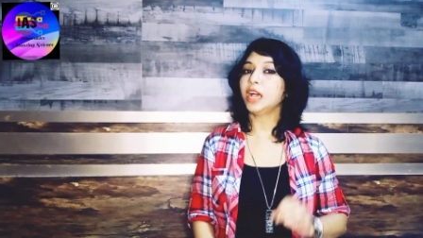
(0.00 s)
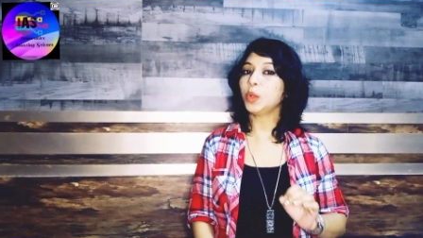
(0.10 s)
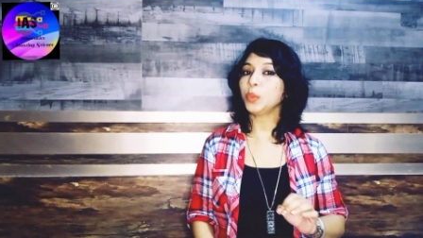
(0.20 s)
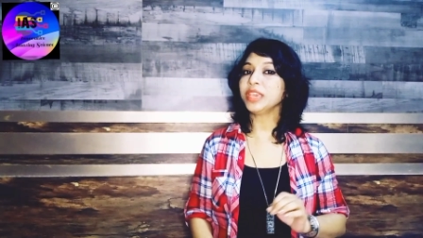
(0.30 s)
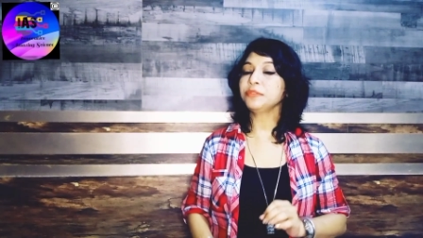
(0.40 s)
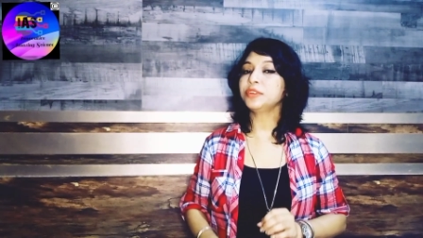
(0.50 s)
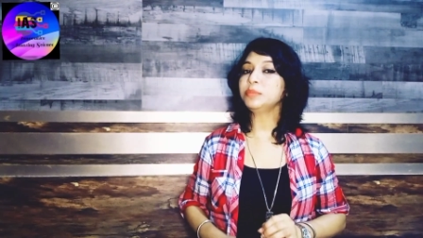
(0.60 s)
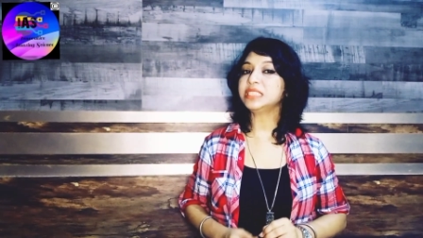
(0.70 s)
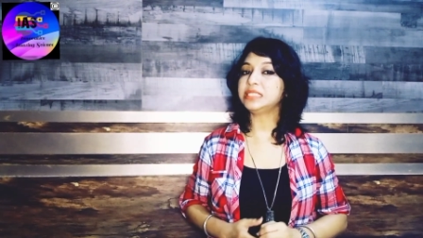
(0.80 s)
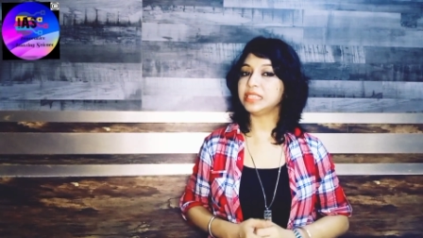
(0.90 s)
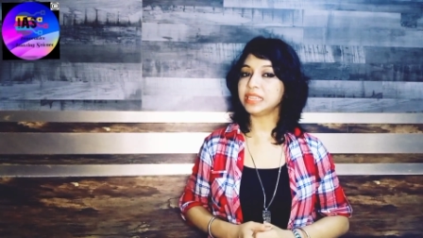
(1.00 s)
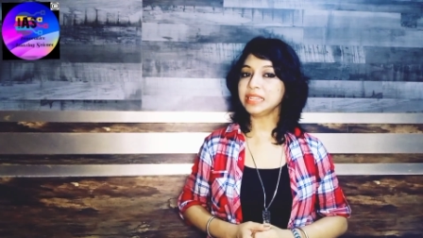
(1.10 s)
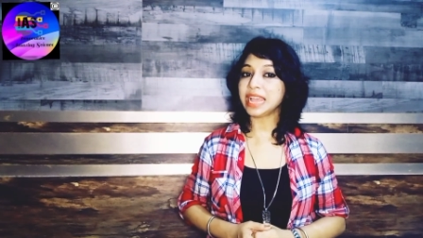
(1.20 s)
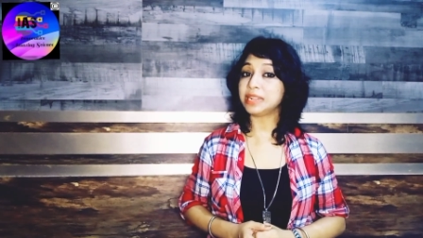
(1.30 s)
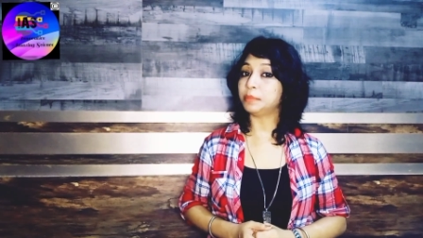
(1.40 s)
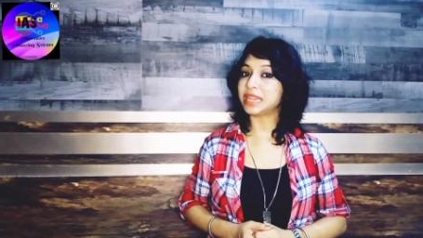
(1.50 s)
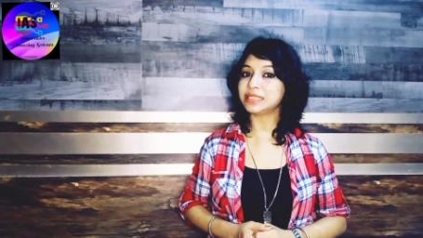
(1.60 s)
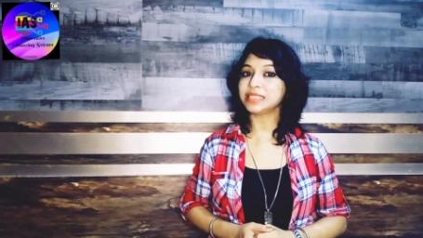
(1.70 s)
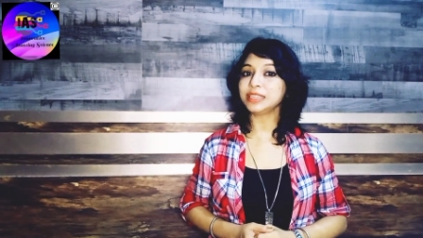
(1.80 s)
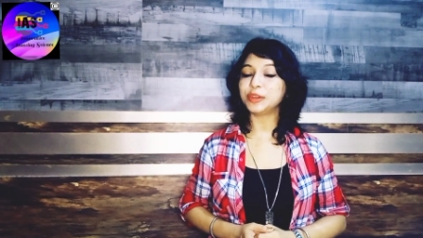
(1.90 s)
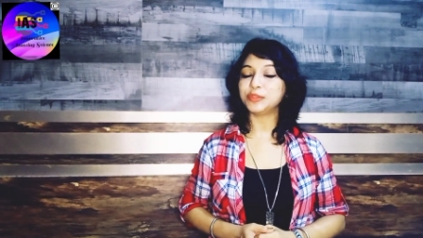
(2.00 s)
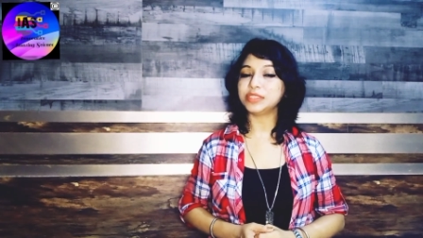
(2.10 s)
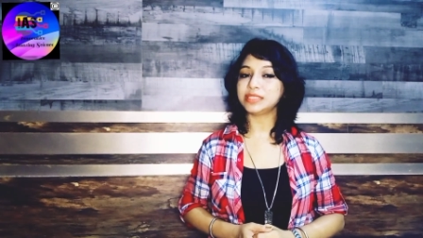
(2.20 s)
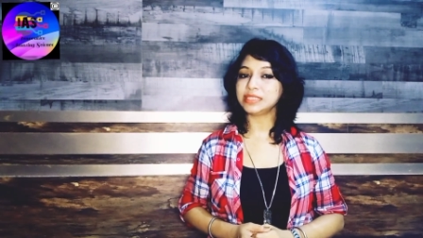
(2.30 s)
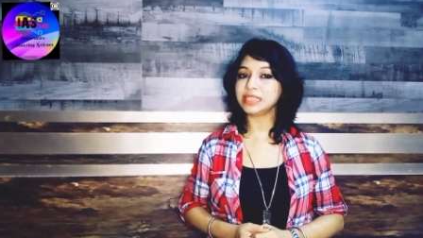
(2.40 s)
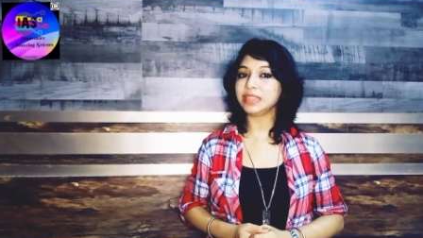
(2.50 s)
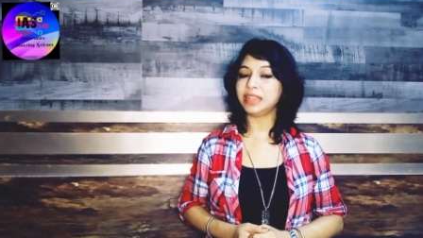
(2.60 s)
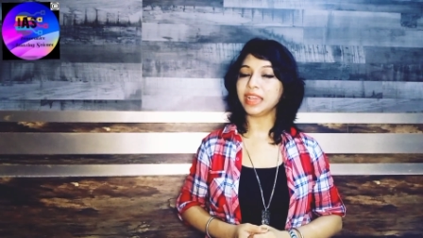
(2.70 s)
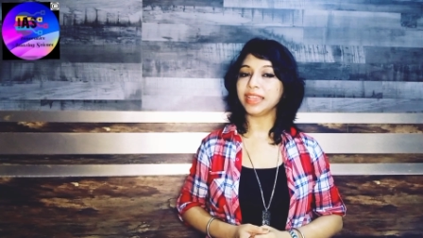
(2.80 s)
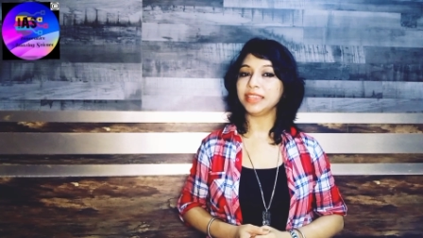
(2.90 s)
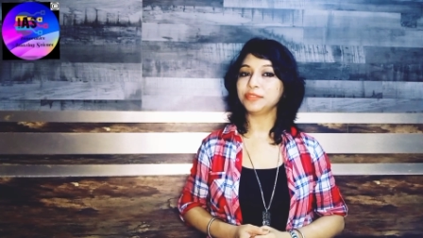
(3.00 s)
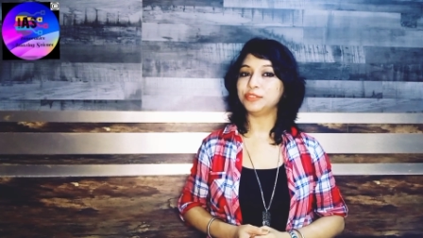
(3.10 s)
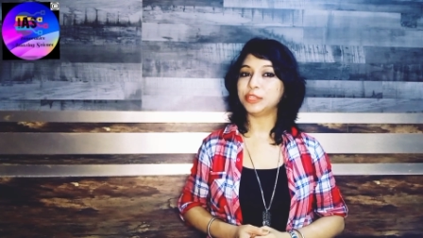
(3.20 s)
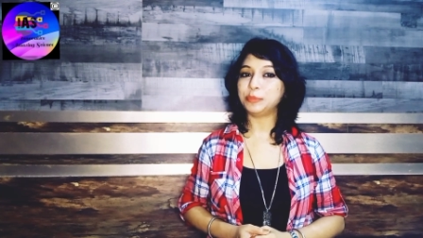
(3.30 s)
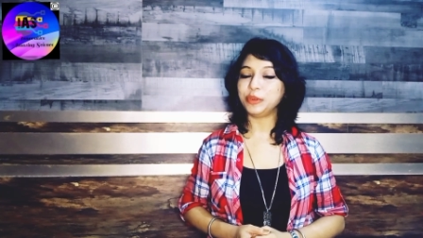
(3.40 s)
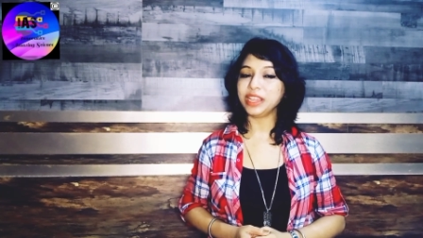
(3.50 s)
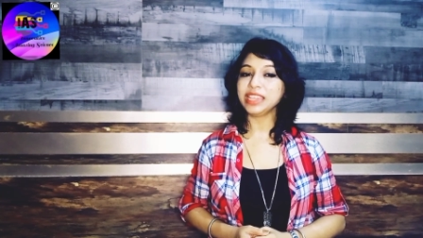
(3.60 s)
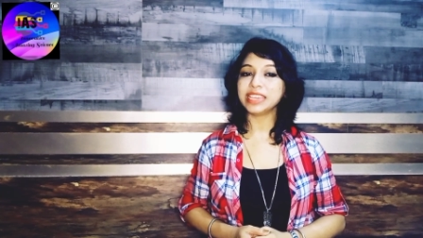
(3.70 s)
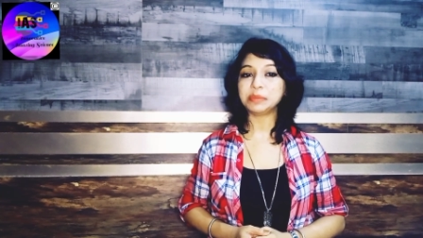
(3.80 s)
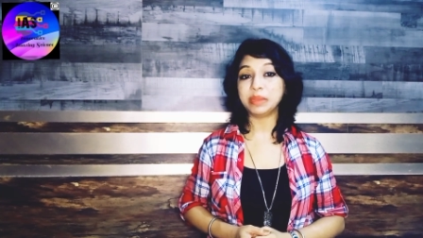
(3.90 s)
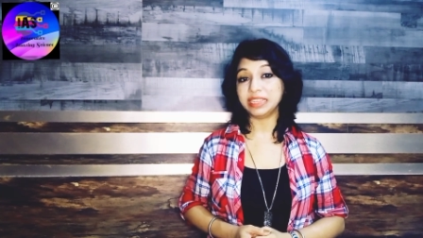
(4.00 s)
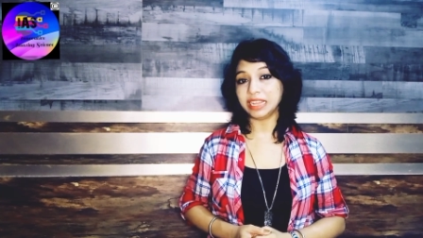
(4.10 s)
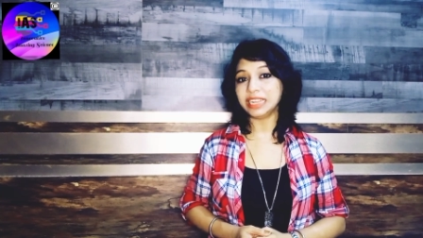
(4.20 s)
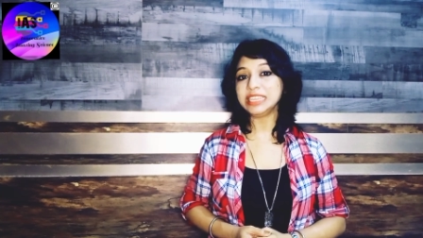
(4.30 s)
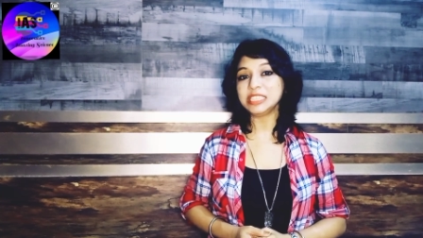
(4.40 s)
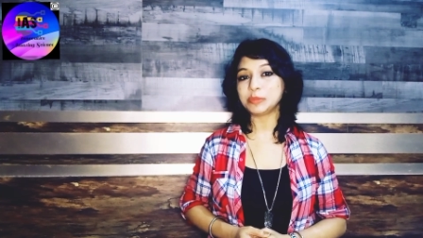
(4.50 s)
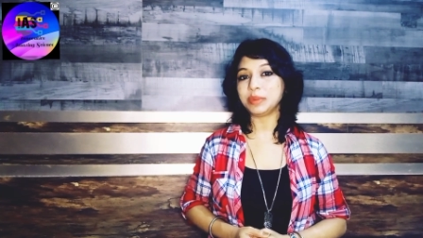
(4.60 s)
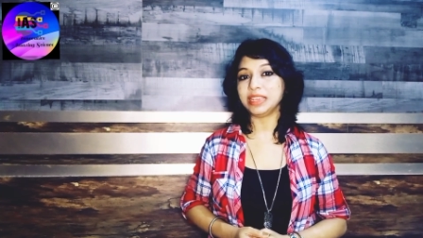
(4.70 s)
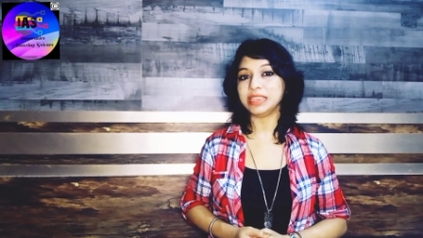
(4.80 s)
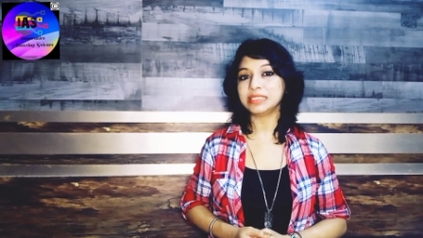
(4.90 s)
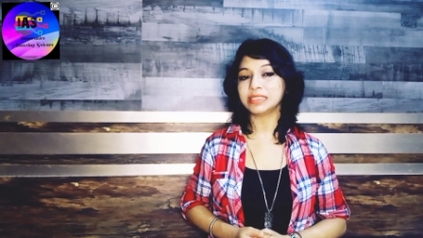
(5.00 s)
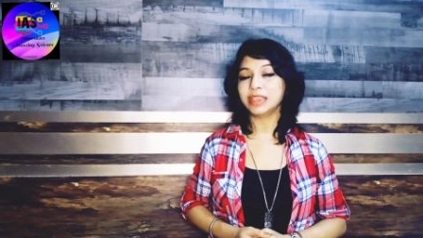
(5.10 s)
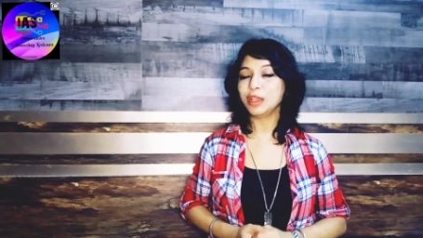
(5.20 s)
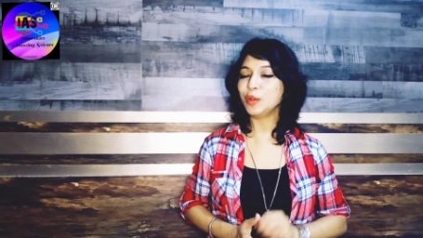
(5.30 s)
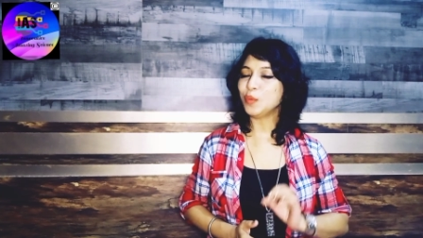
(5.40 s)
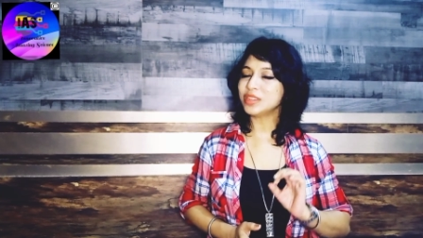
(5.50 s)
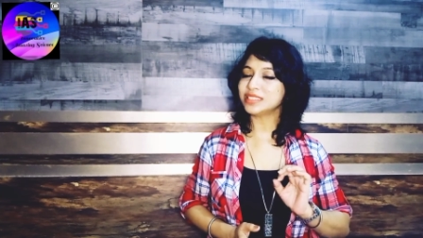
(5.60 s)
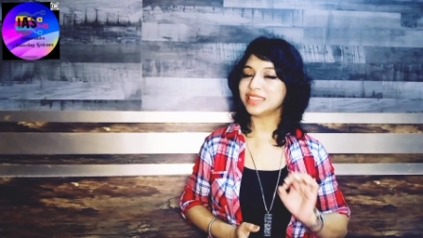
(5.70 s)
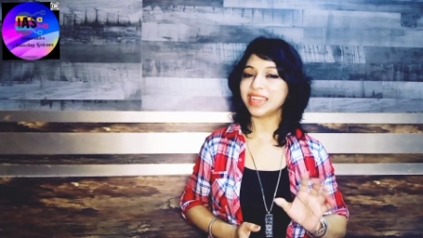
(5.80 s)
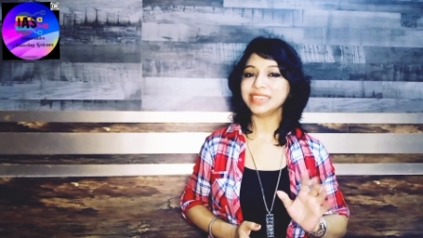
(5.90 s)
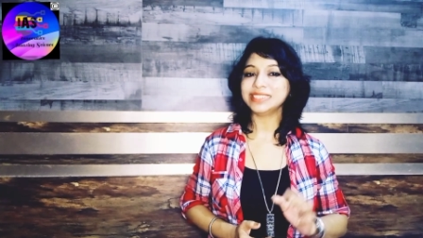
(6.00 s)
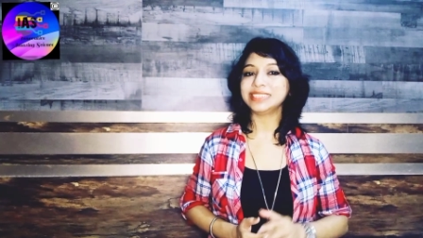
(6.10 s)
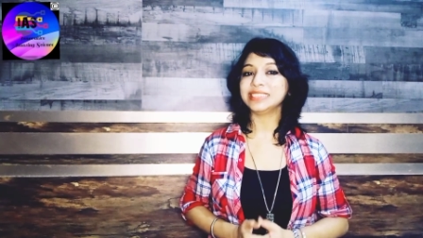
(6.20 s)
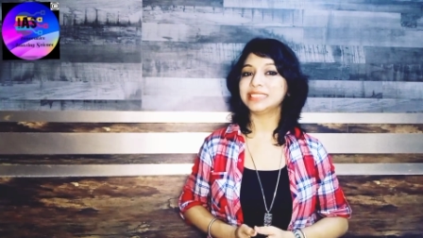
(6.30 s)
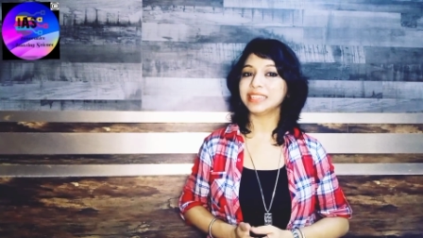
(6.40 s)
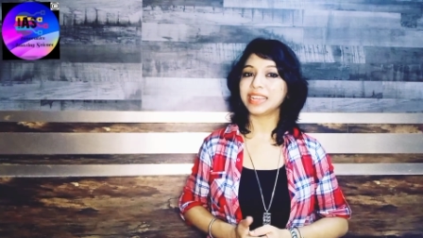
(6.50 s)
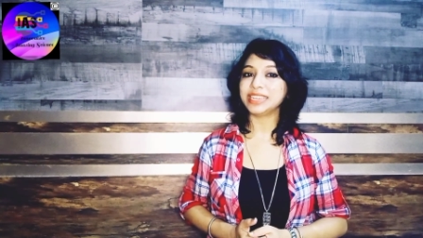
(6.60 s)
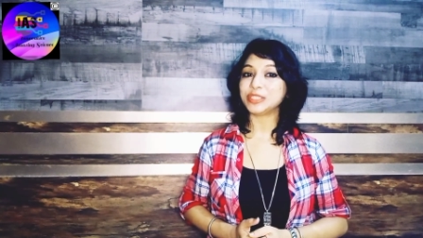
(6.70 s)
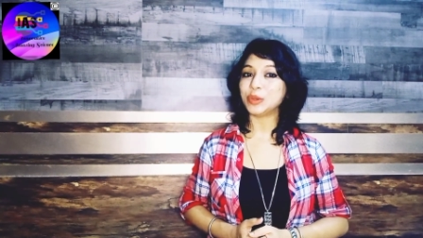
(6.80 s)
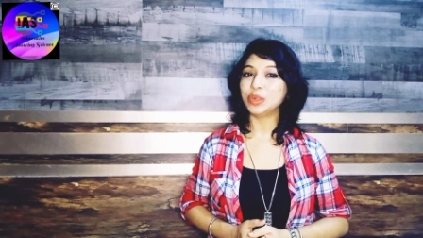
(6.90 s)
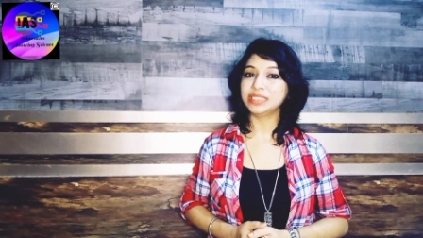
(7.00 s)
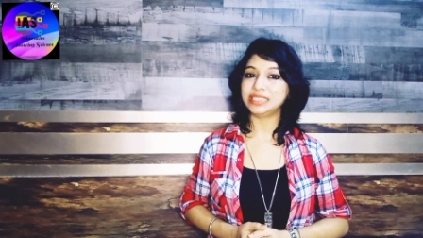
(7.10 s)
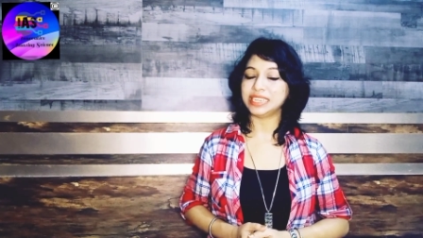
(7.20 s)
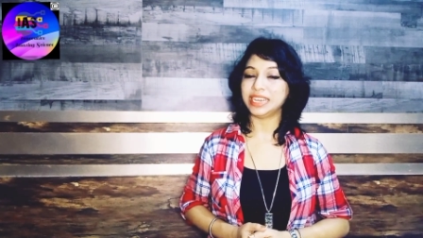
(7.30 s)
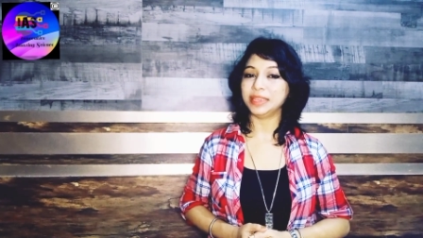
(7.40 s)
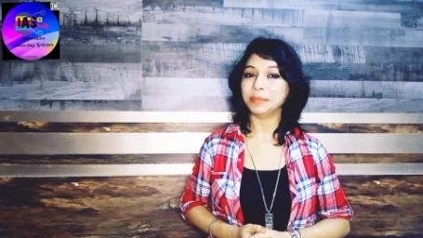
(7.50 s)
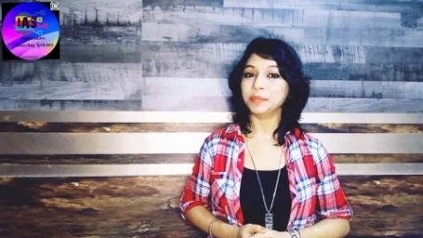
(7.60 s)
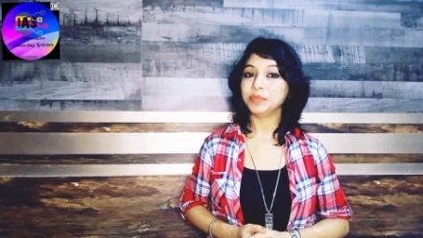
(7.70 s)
Away from the din and bustle of the city life, the break at my nanny's place was an idyllic delight all the time.